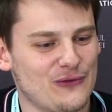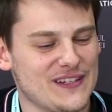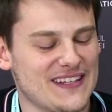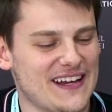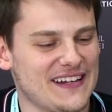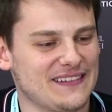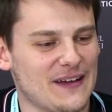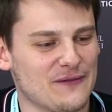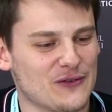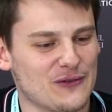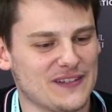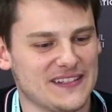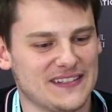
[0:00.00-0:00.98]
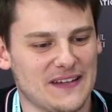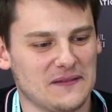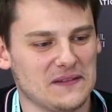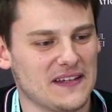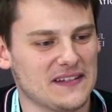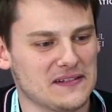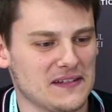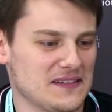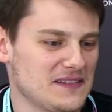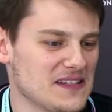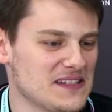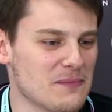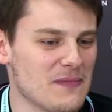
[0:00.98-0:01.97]
resigned after h7, yes,
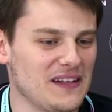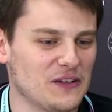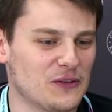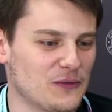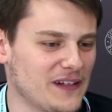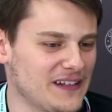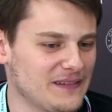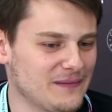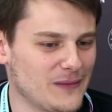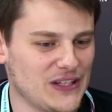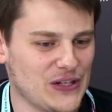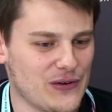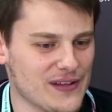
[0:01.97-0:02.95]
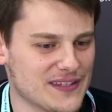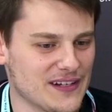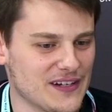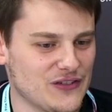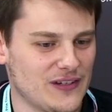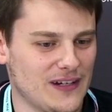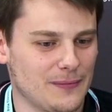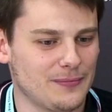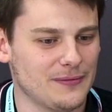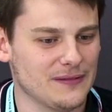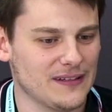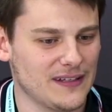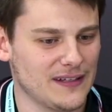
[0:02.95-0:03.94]
because it's a mating threat and material is going to drop,
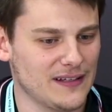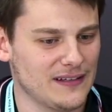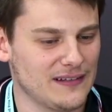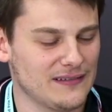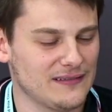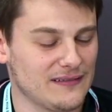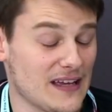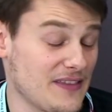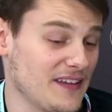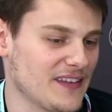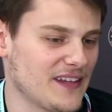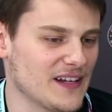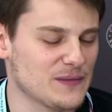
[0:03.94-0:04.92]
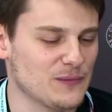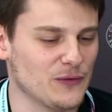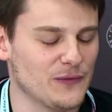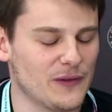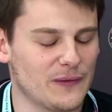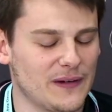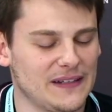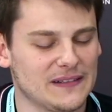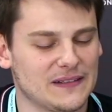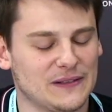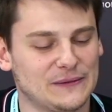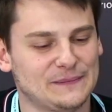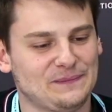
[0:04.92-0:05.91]
I think, in the next move already.
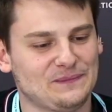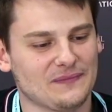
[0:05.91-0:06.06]
So,